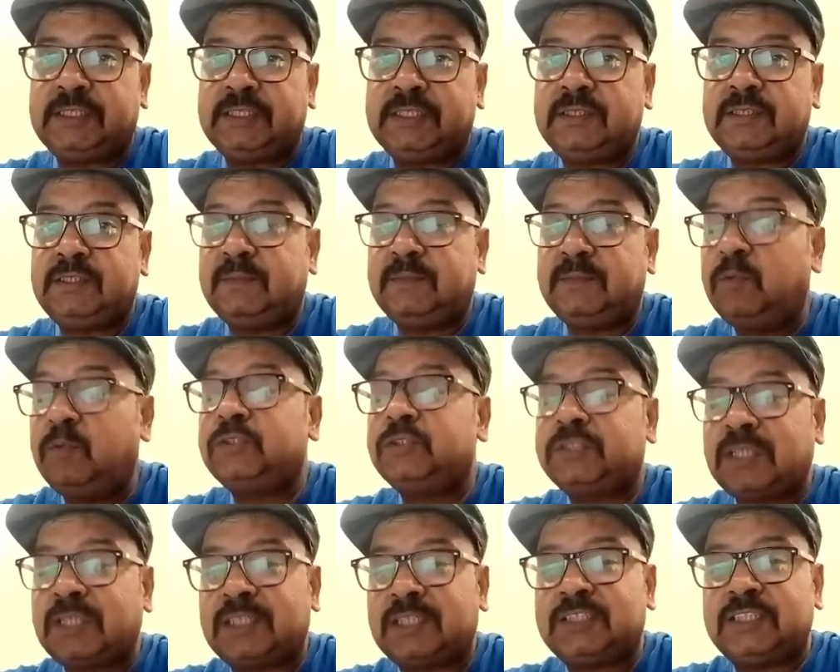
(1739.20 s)
the most
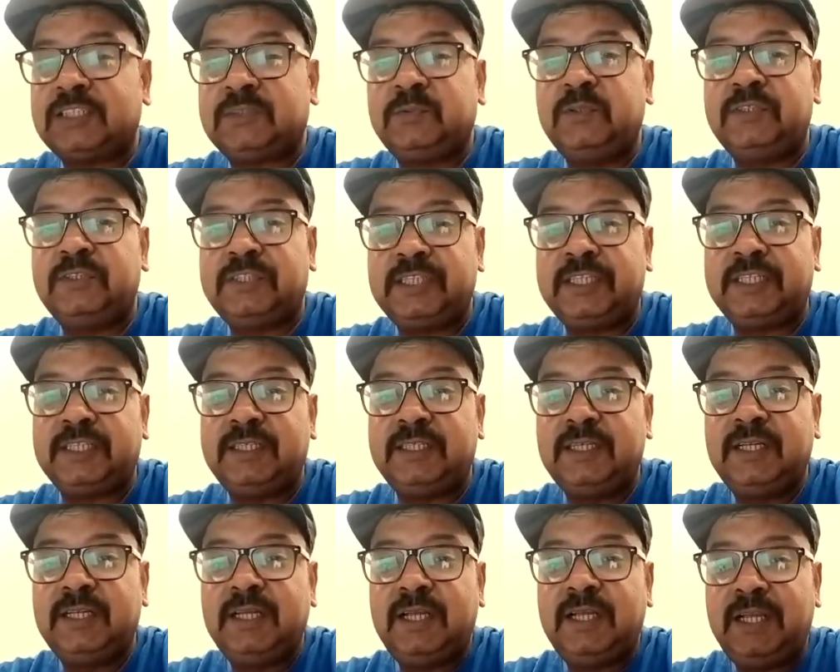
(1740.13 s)
successful treaty
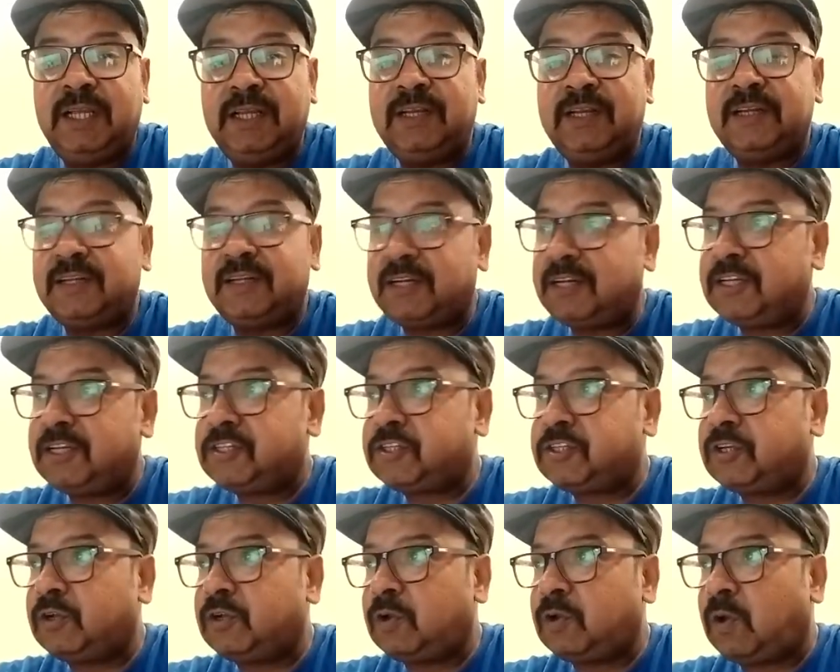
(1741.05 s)
in
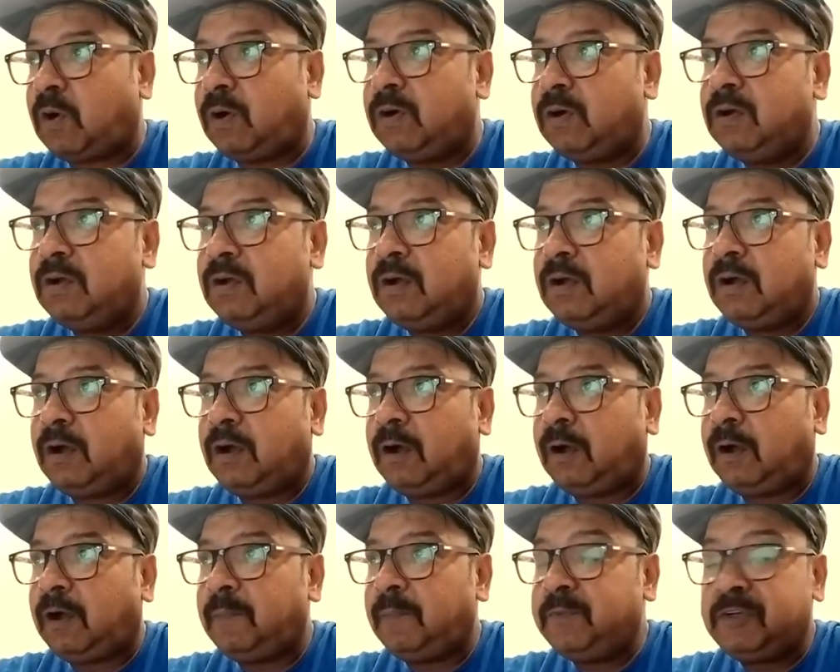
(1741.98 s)
international law
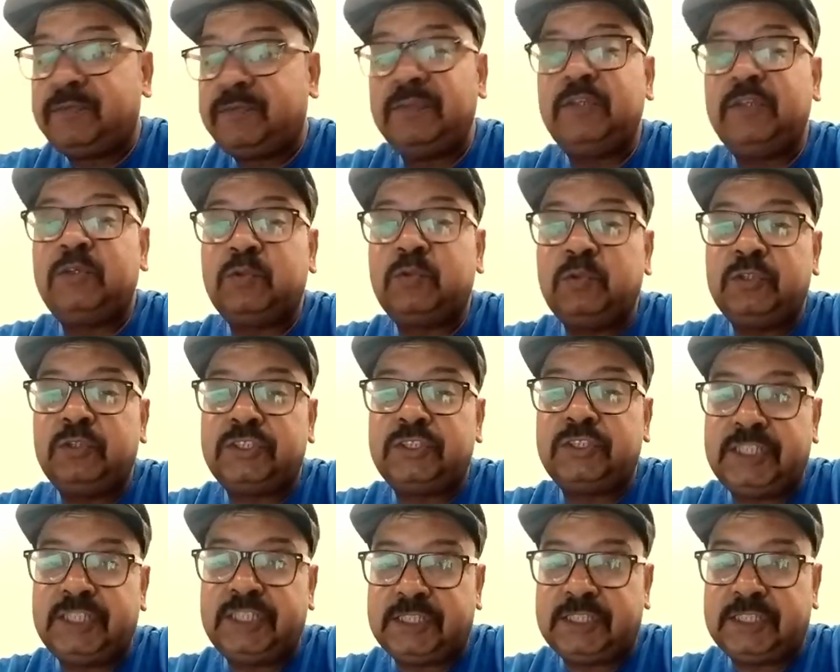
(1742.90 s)
between two
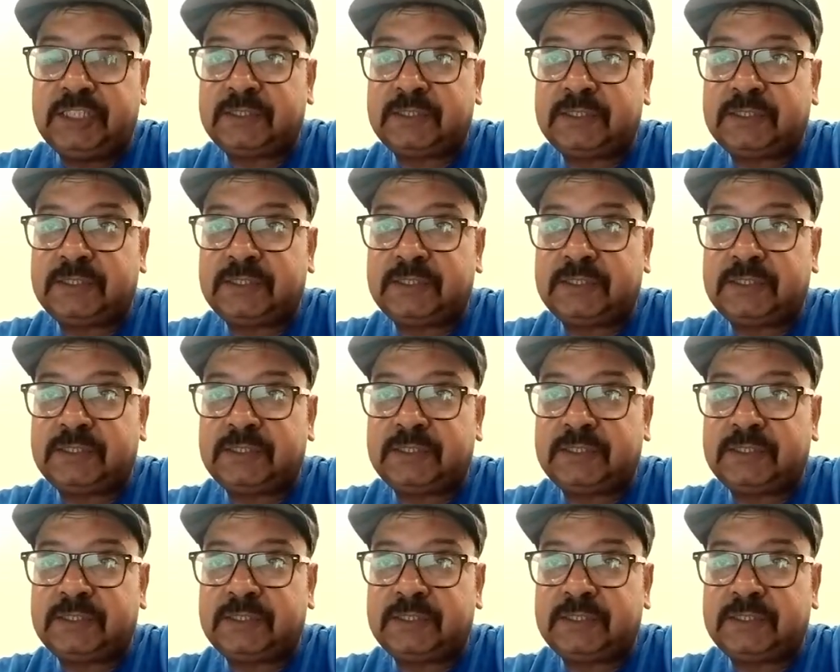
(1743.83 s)
states.